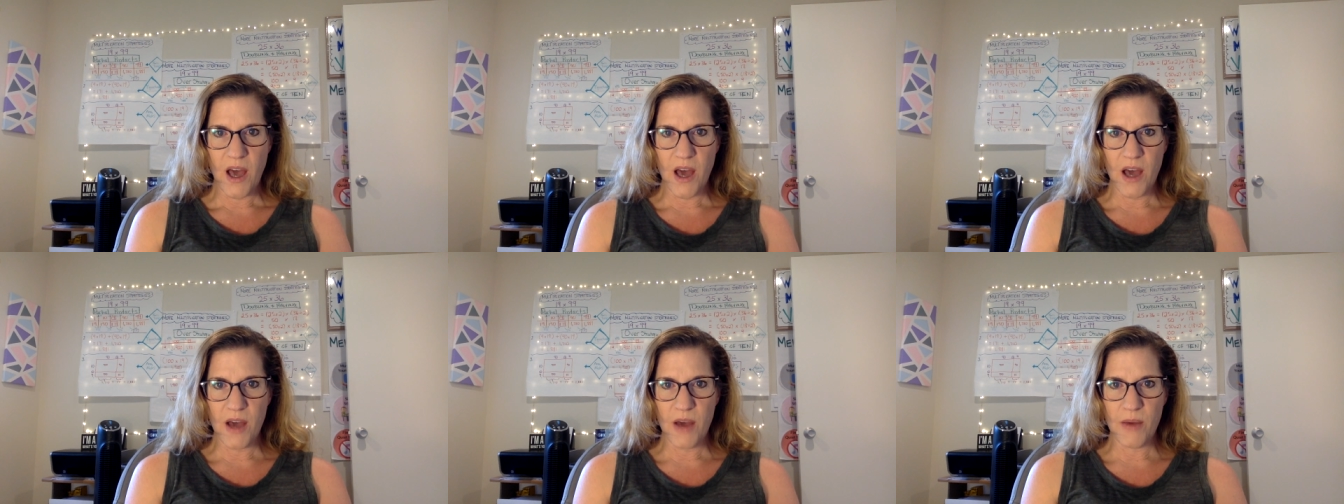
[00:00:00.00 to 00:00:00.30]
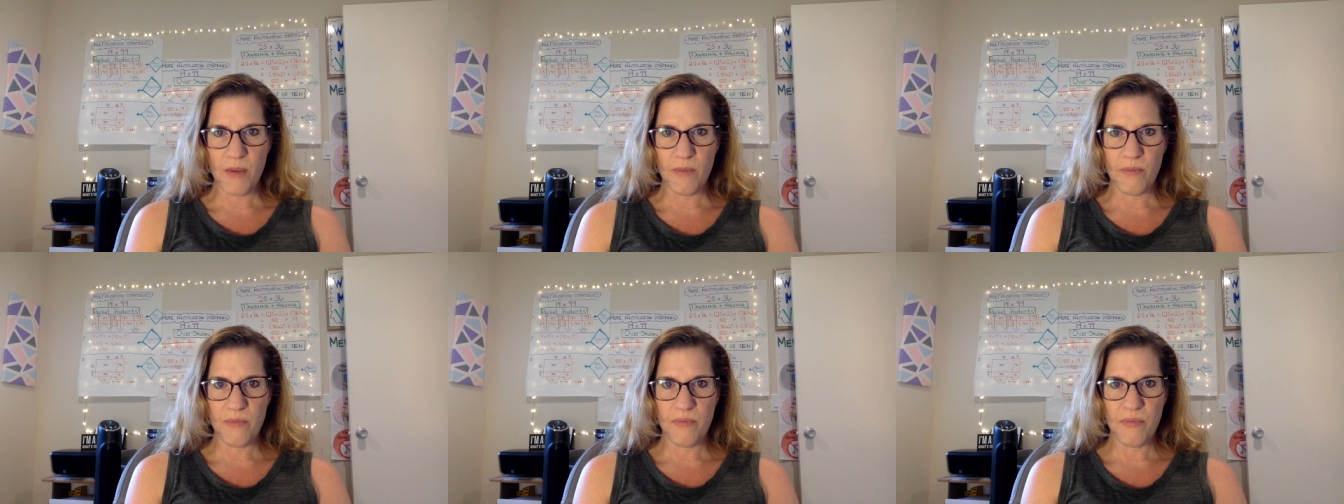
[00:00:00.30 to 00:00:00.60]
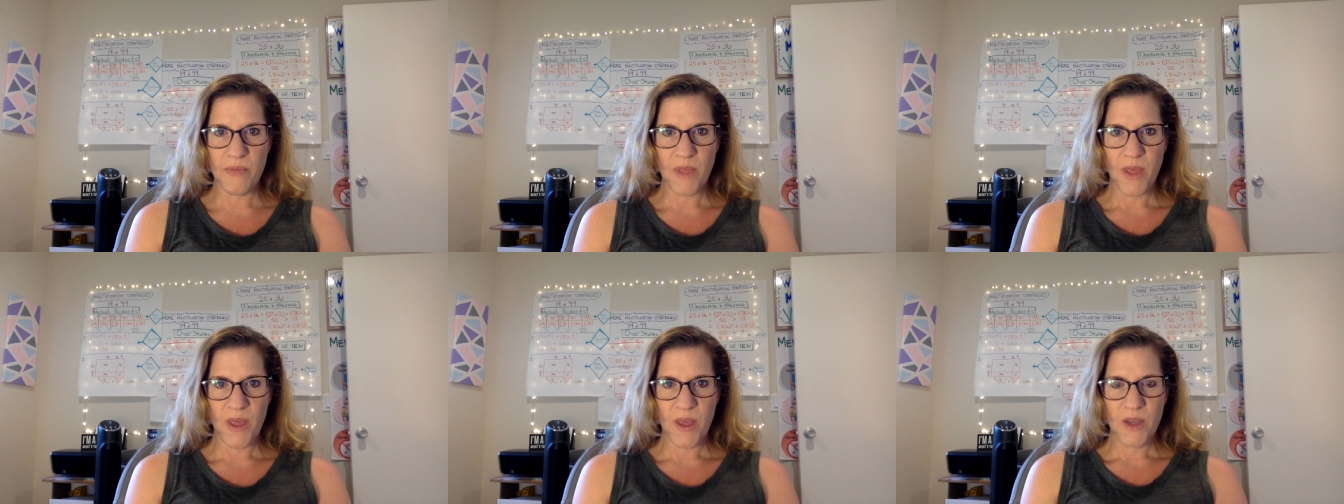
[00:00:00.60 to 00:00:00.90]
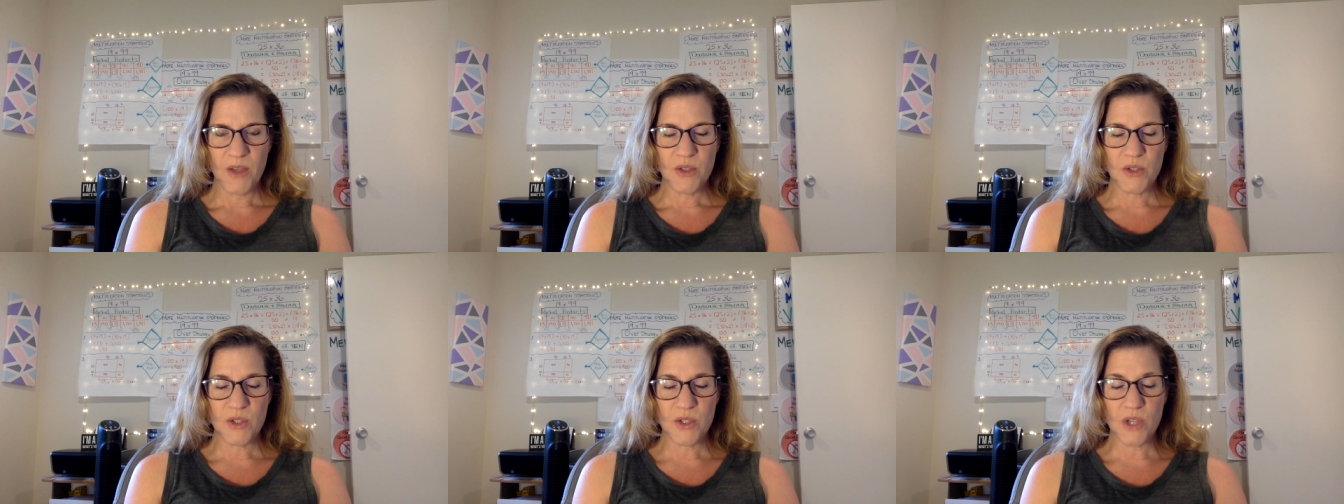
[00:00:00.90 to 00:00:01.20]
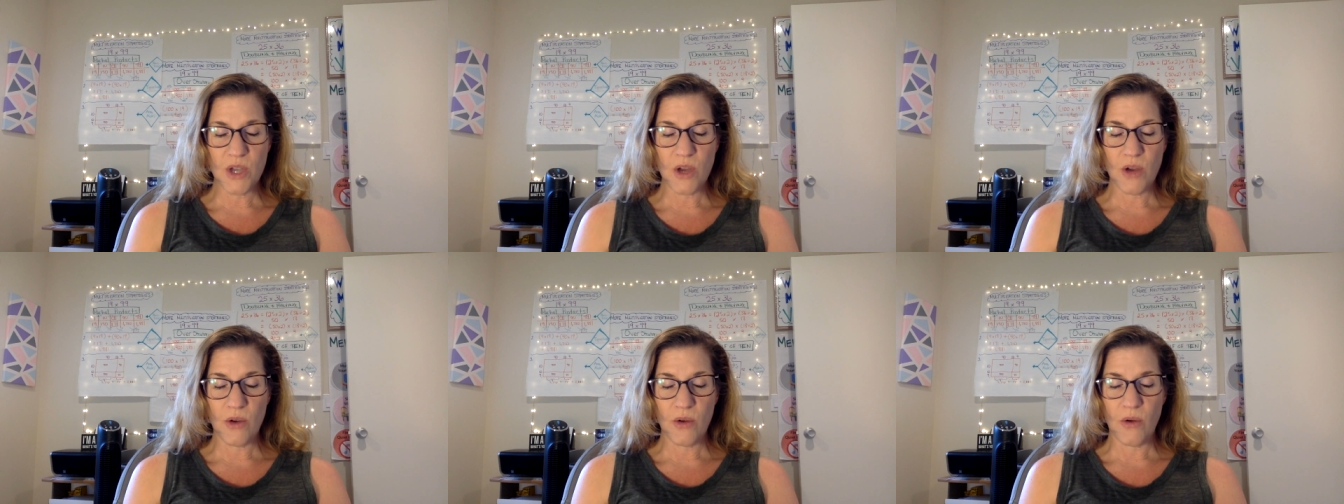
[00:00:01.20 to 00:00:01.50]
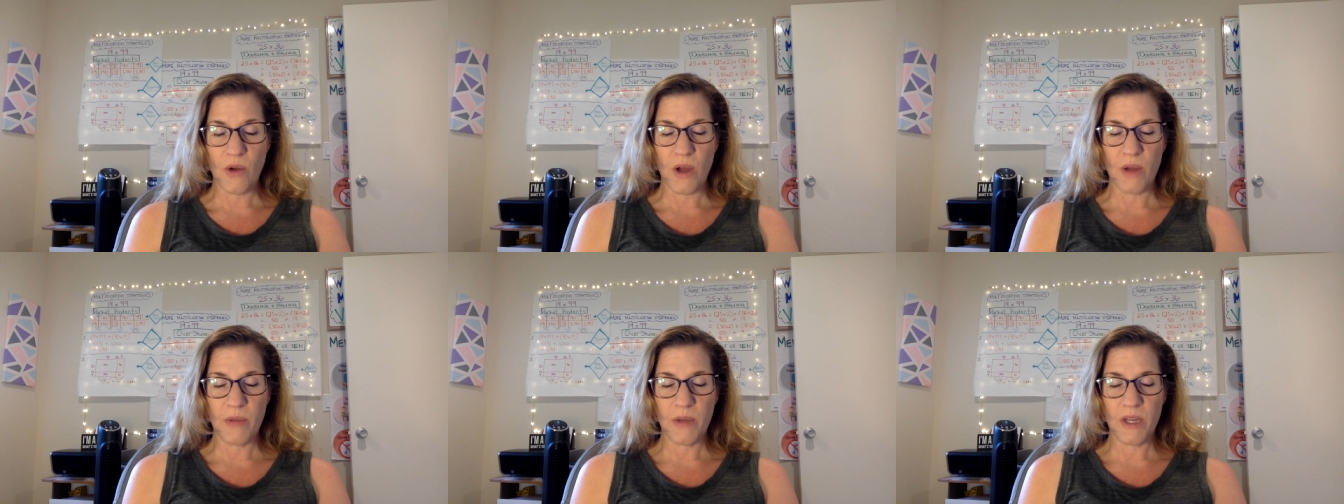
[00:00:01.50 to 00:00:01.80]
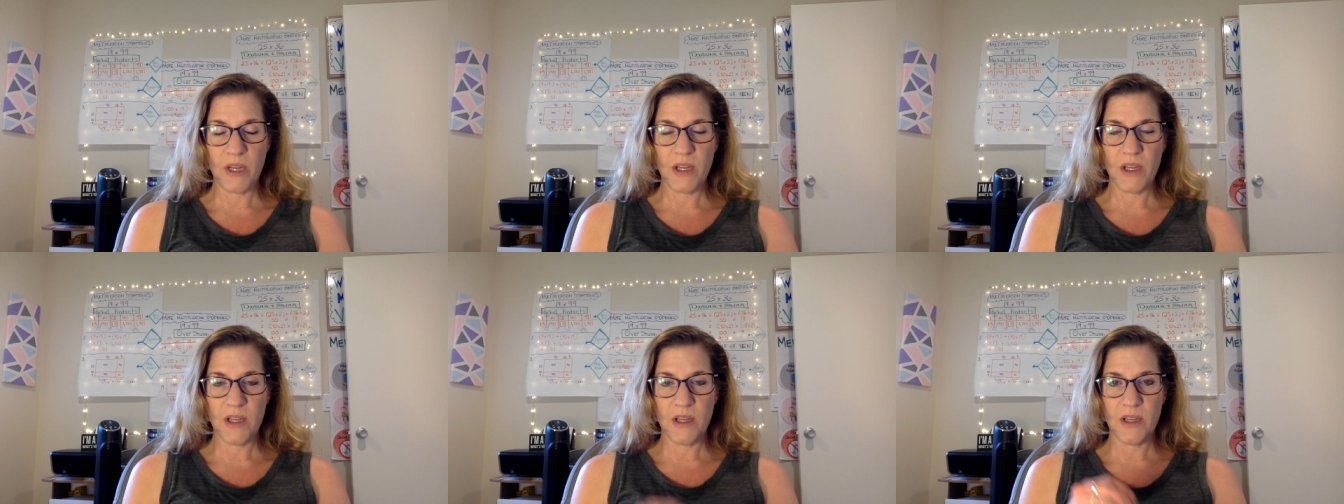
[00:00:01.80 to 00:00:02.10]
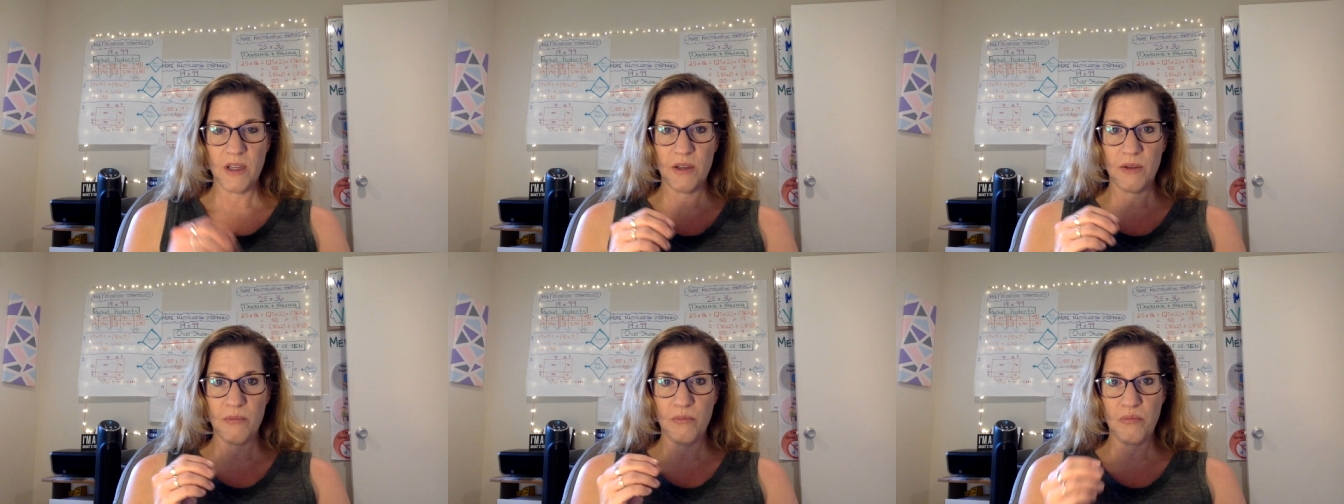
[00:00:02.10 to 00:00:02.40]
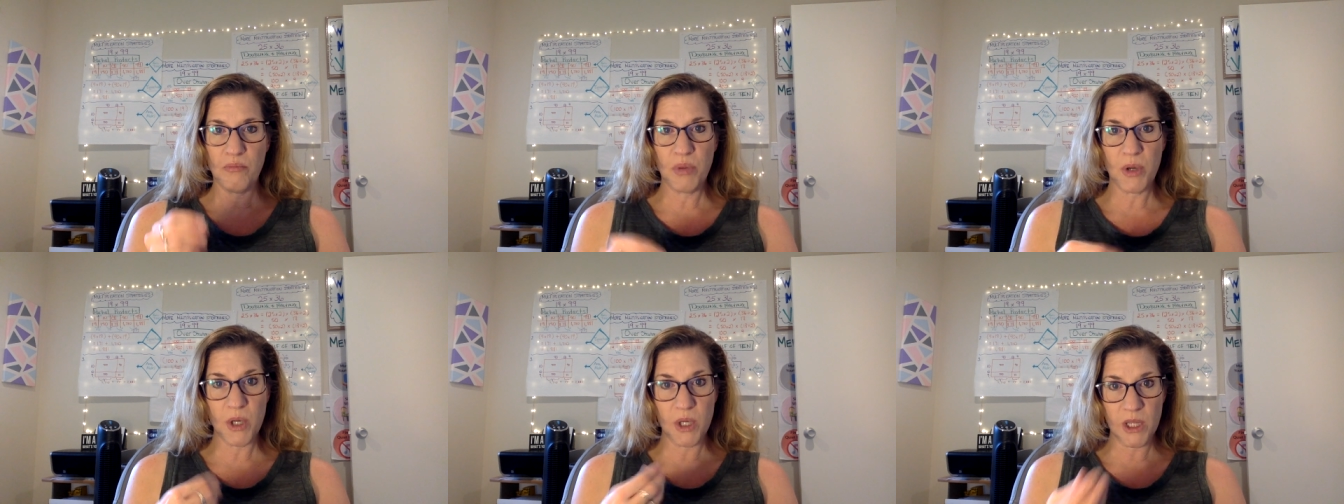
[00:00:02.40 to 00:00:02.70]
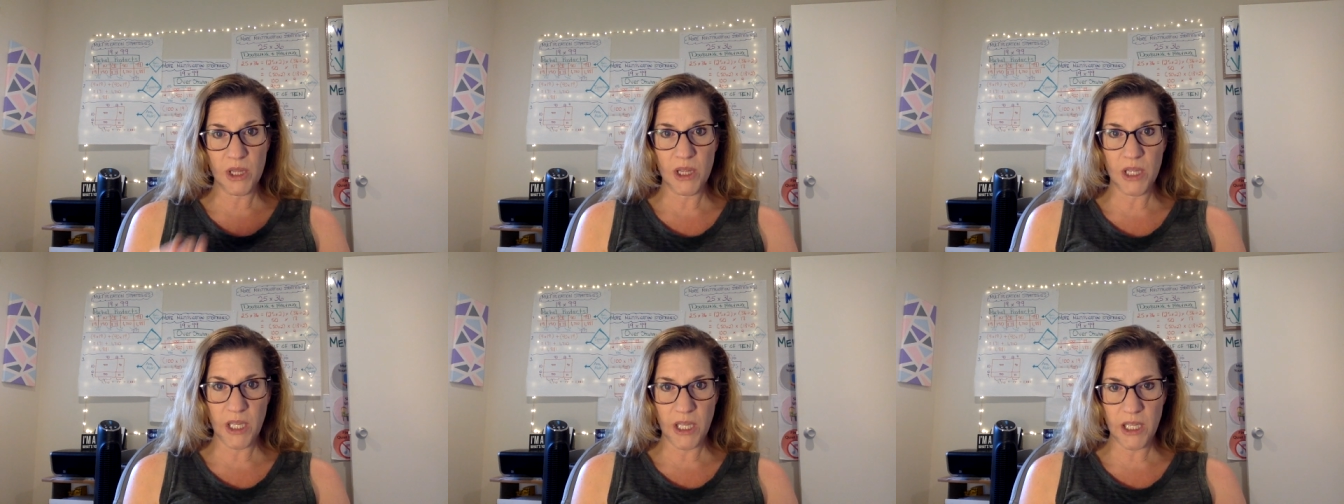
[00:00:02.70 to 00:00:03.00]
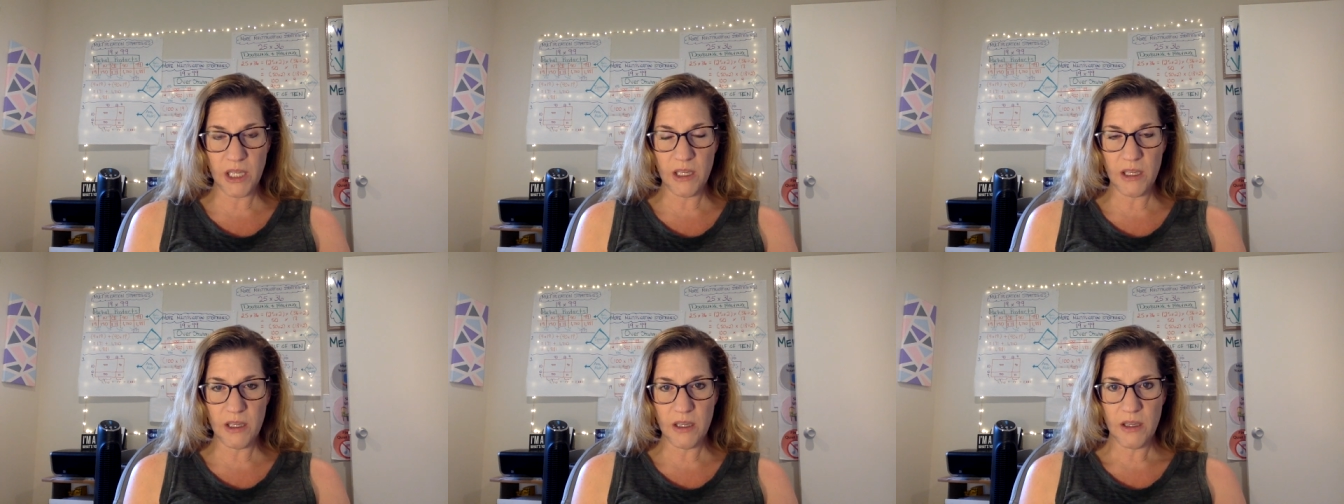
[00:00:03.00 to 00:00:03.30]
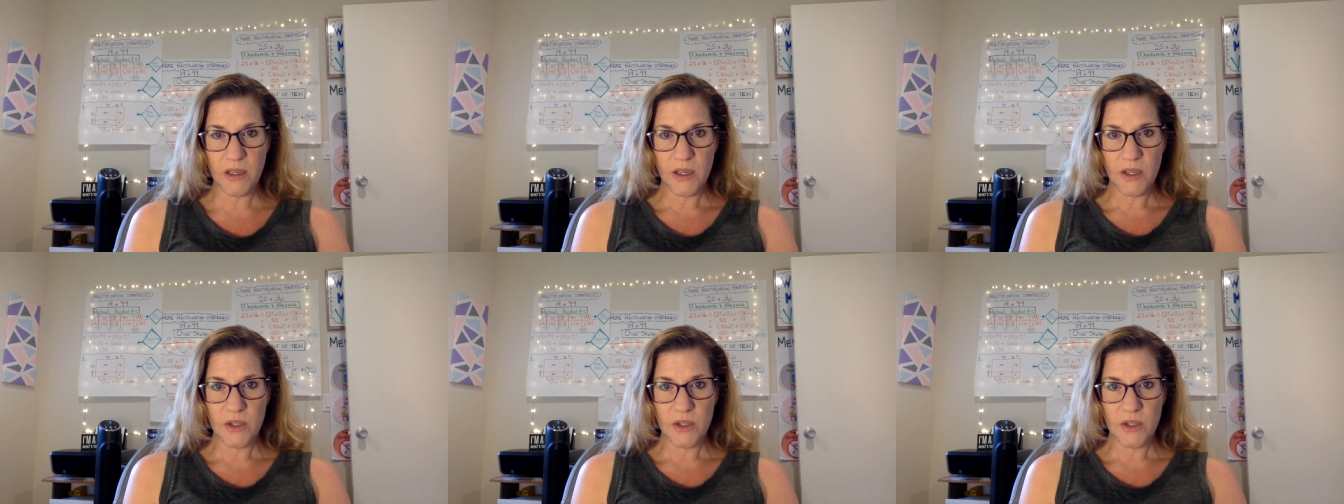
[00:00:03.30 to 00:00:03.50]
Um, so I'm going to put a link